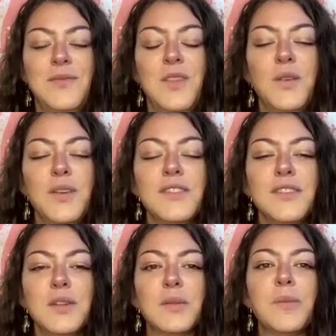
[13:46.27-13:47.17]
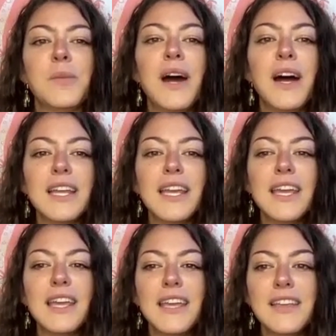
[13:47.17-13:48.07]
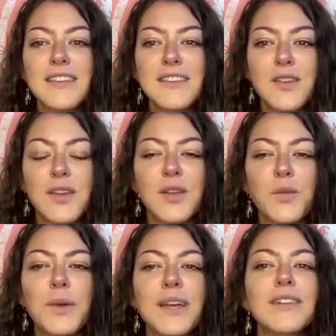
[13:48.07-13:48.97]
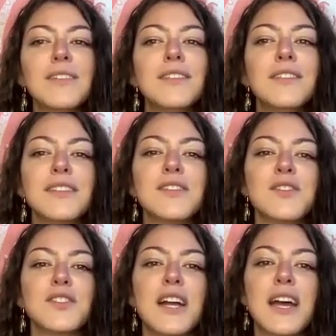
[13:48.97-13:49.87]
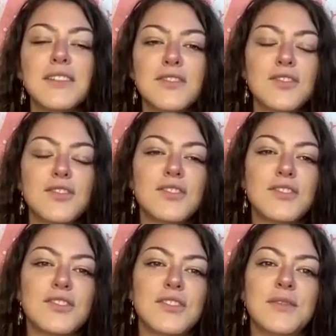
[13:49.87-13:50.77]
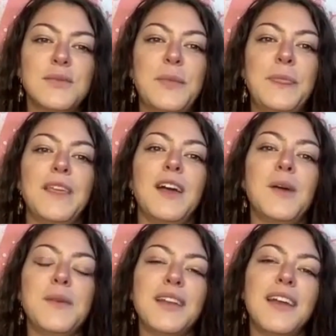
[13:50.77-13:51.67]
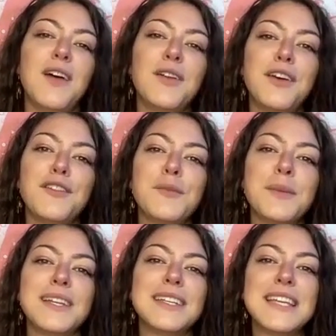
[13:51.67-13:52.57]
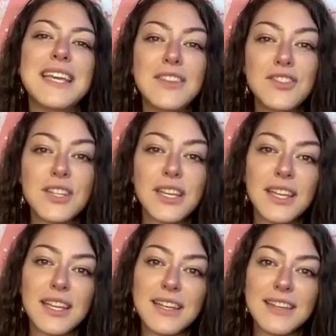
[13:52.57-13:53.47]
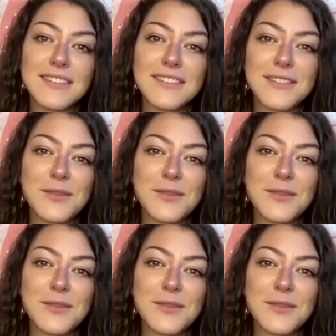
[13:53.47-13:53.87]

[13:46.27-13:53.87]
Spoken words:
Notice your body. You can wiggle and stretch. Come on out of meditation.